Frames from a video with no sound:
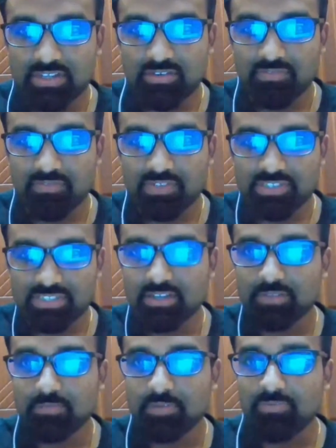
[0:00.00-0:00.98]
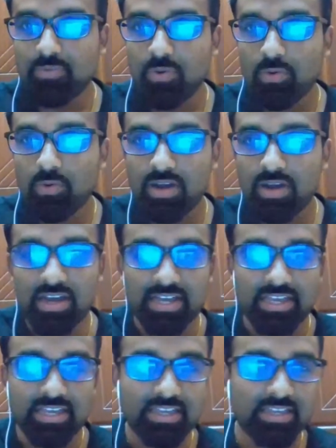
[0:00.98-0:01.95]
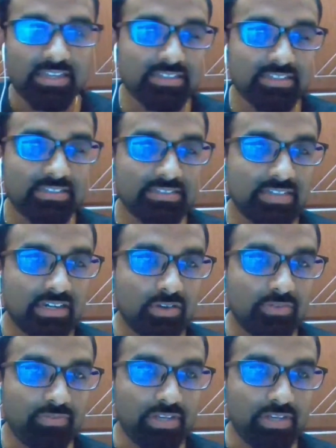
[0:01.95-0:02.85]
I start off with questions and